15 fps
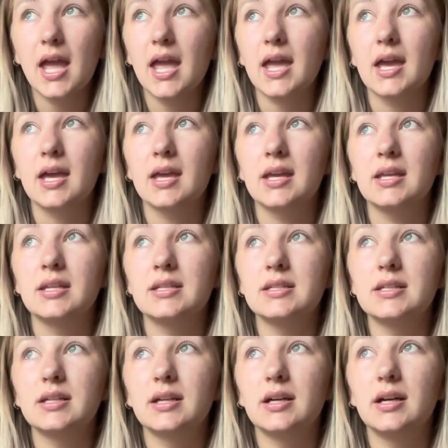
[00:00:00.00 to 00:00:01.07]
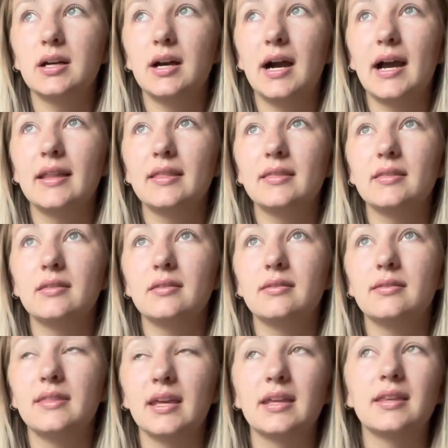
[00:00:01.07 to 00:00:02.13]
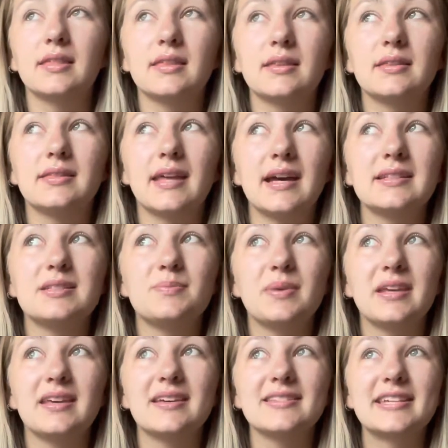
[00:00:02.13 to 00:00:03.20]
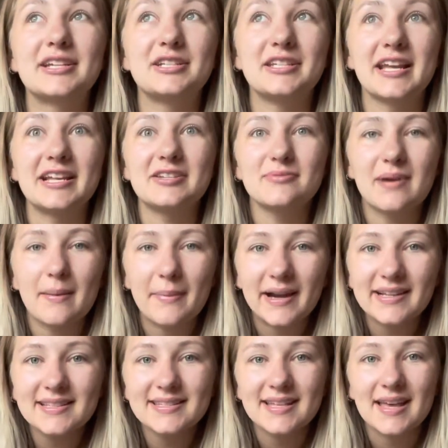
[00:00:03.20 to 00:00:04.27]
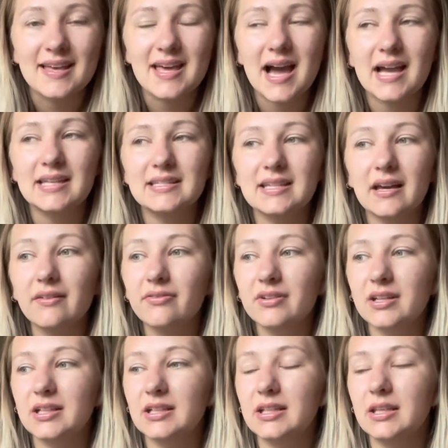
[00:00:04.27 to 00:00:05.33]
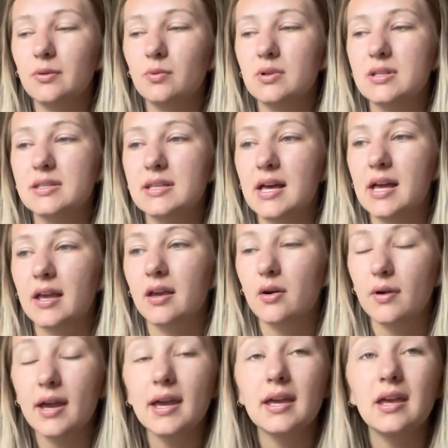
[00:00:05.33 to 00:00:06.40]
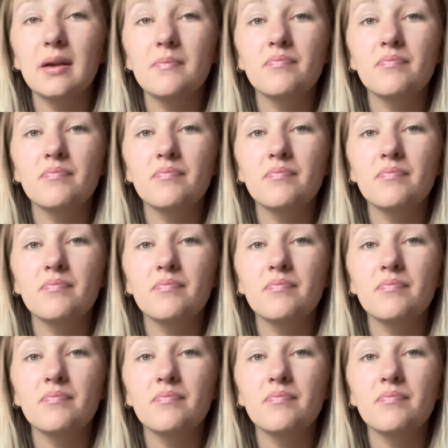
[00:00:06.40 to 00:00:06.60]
And I think that that's because I changed my mindset. I definitely was like, okay,